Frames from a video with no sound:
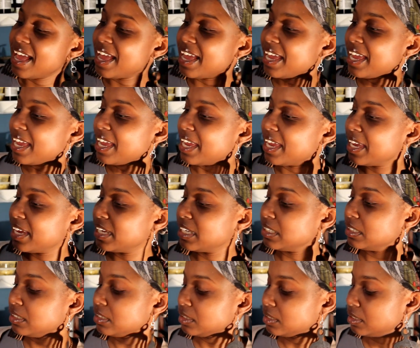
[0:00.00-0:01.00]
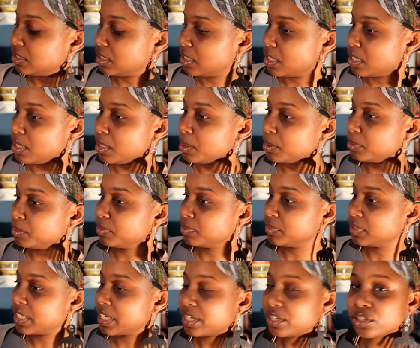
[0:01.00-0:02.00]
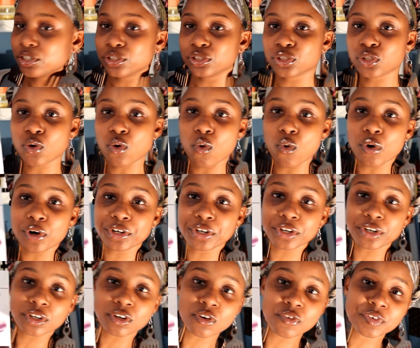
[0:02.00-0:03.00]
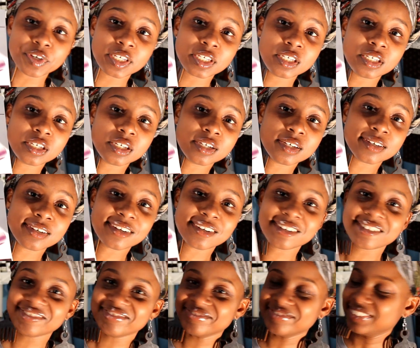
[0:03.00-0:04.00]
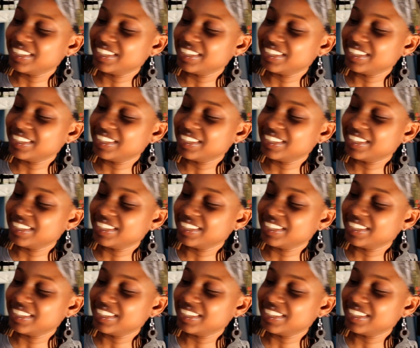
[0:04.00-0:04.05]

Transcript: And um, the editor's corner over here.